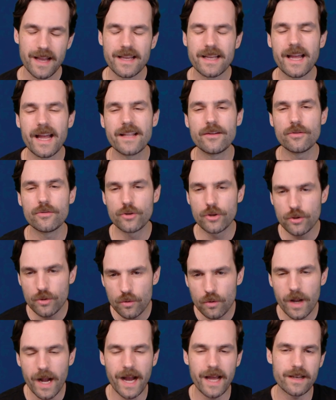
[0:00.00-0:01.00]
And you
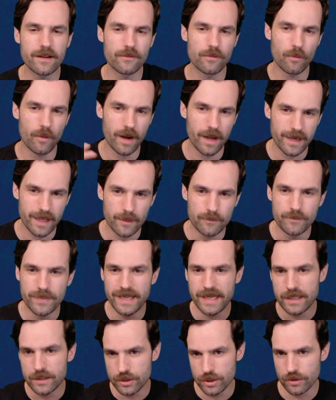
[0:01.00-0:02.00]
do kind of want a
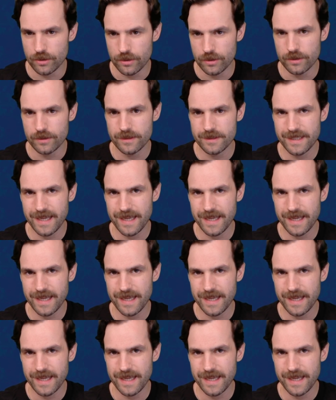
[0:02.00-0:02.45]
big turn